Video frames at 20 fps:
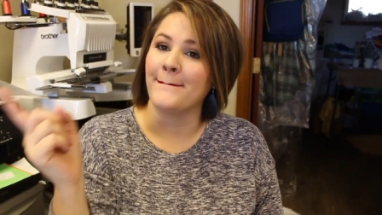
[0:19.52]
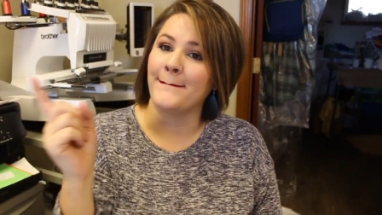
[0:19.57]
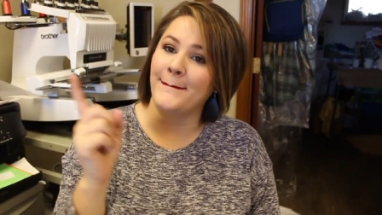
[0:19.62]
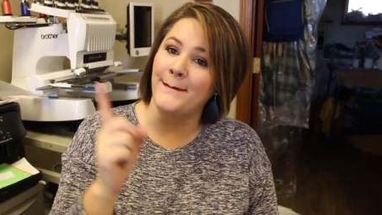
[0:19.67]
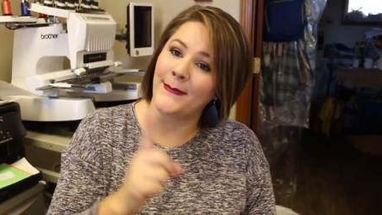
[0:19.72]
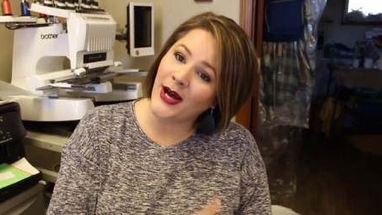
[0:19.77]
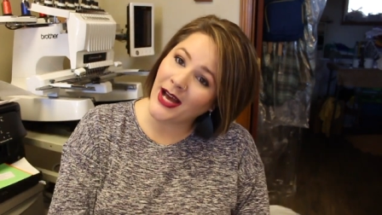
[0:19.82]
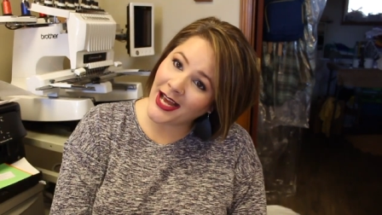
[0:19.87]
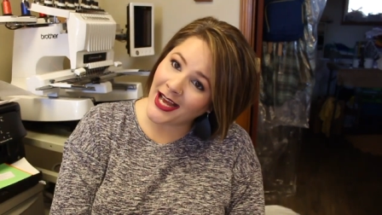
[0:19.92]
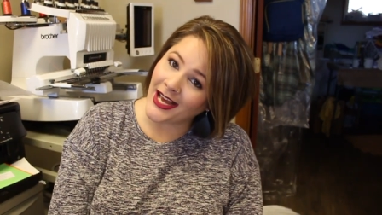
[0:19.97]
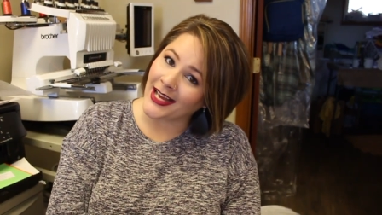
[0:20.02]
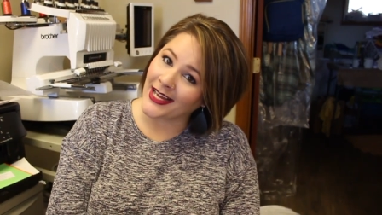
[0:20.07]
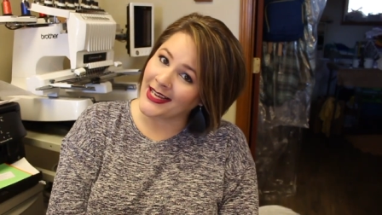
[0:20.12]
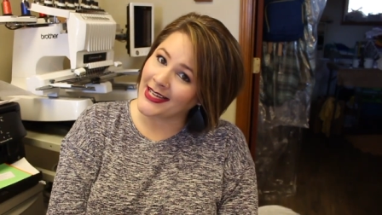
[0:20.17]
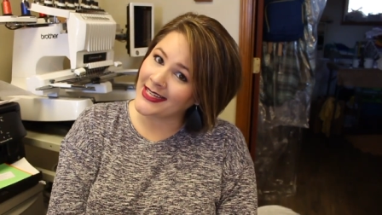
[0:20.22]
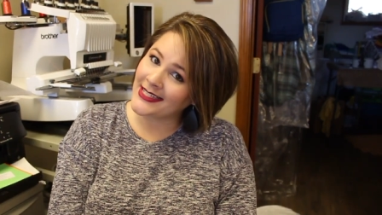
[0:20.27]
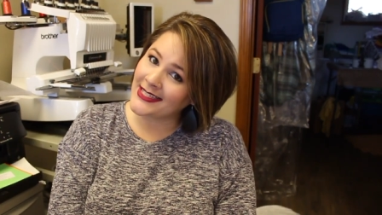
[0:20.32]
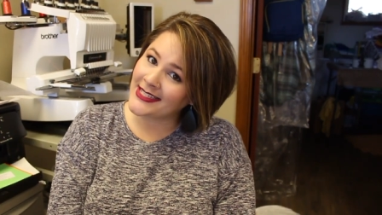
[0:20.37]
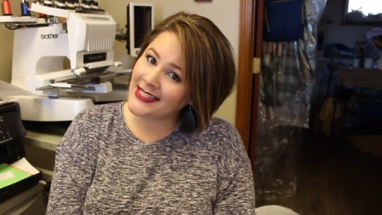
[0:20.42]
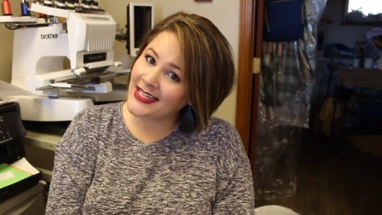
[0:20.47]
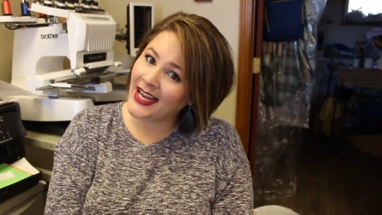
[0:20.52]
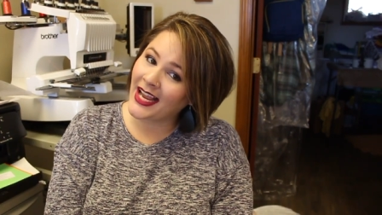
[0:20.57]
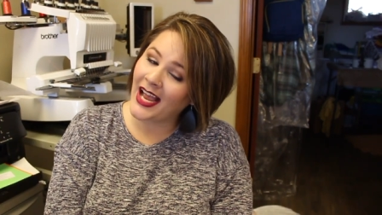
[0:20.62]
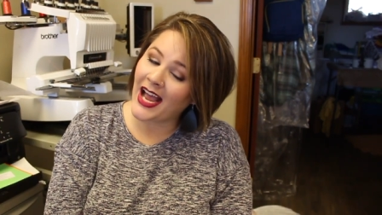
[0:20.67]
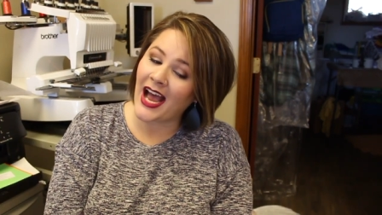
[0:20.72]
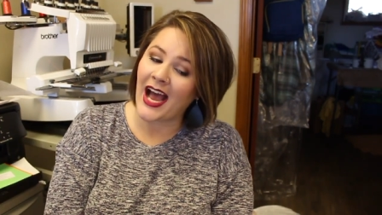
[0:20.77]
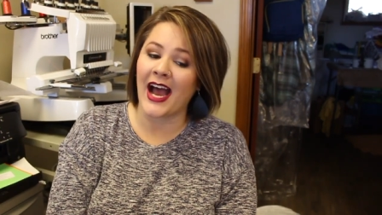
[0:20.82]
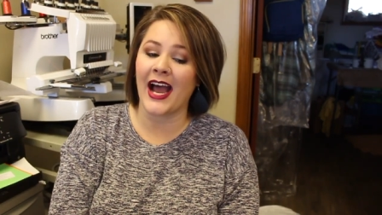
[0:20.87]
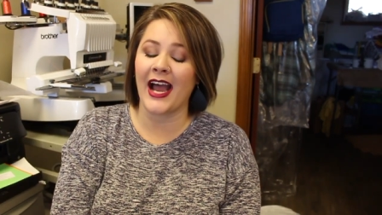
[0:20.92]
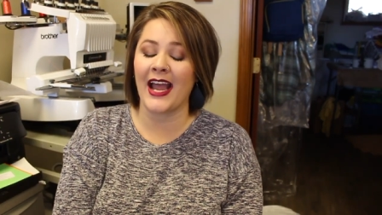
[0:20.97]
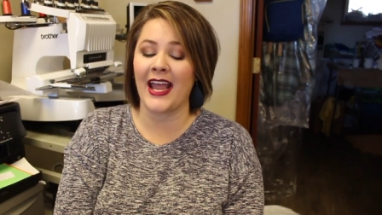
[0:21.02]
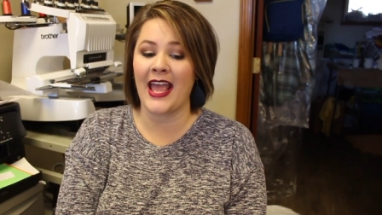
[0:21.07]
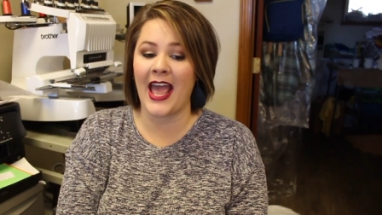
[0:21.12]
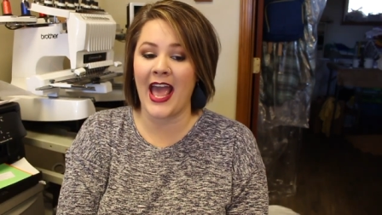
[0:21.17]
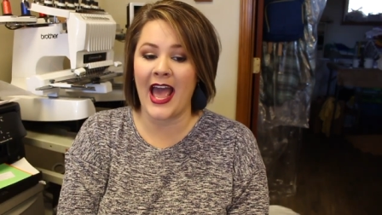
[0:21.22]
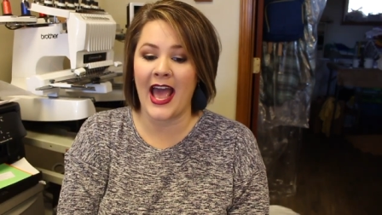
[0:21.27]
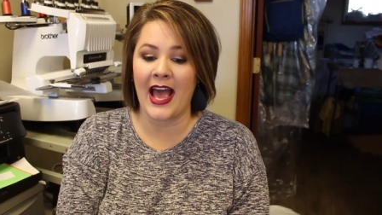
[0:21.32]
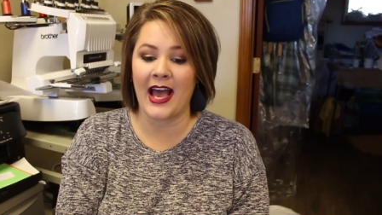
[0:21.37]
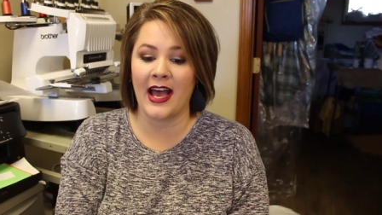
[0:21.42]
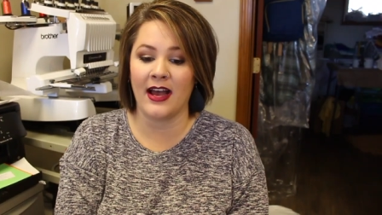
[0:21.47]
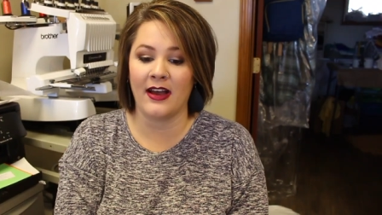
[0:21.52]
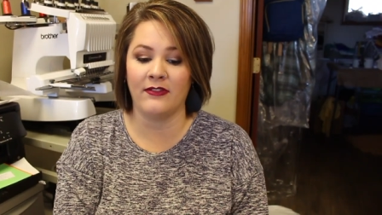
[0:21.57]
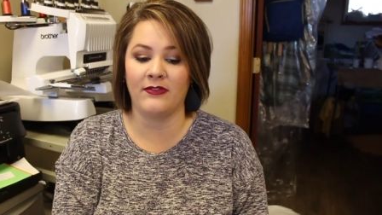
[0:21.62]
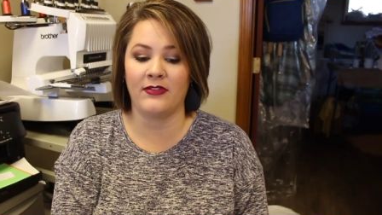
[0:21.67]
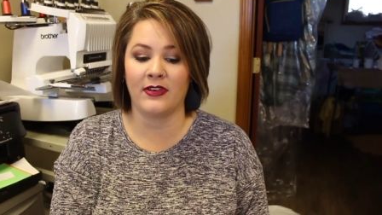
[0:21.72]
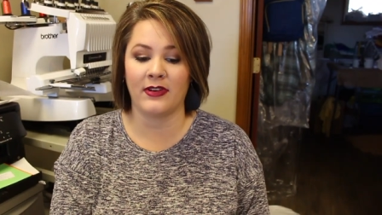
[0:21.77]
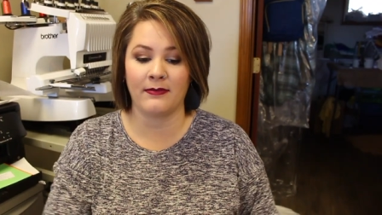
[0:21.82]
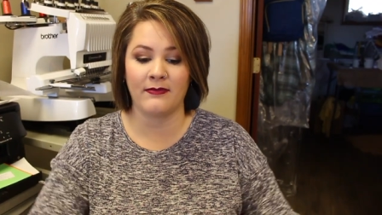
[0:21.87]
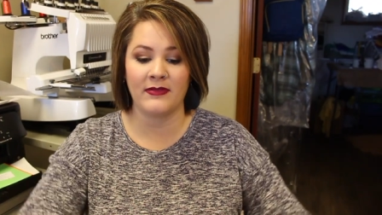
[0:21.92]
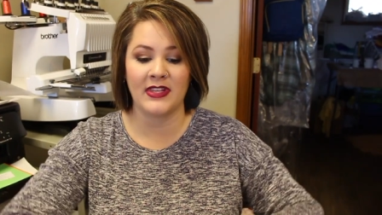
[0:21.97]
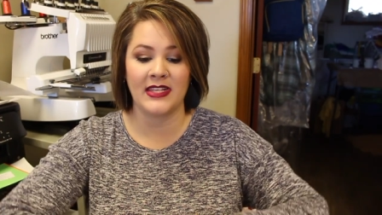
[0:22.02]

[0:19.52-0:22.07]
but I have